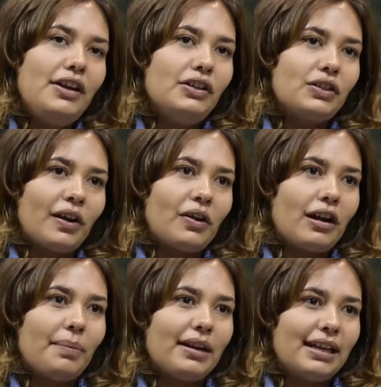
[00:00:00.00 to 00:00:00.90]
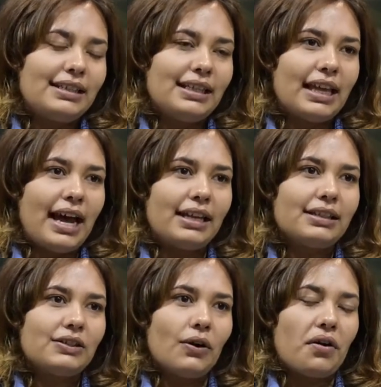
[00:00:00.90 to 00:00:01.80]
So I got up and I did that.
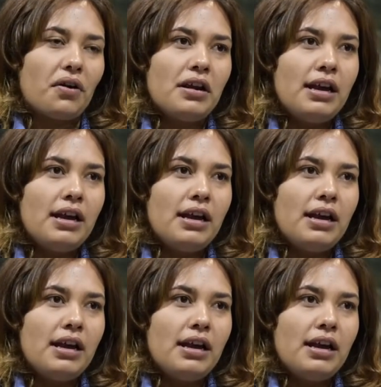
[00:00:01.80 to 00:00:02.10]
So